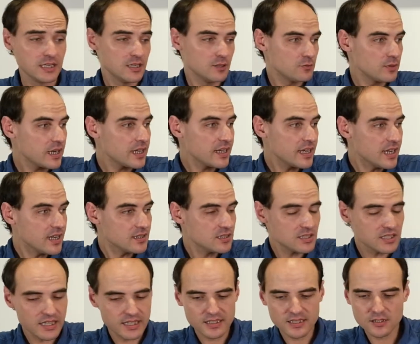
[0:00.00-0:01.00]
Well,
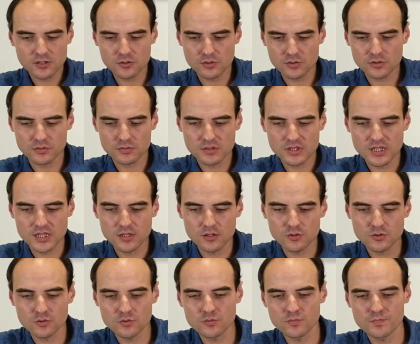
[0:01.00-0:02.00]
yes, I need to
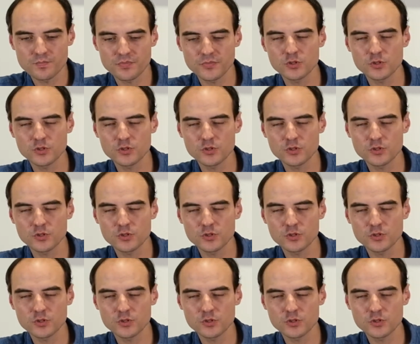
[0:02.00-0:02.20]
continue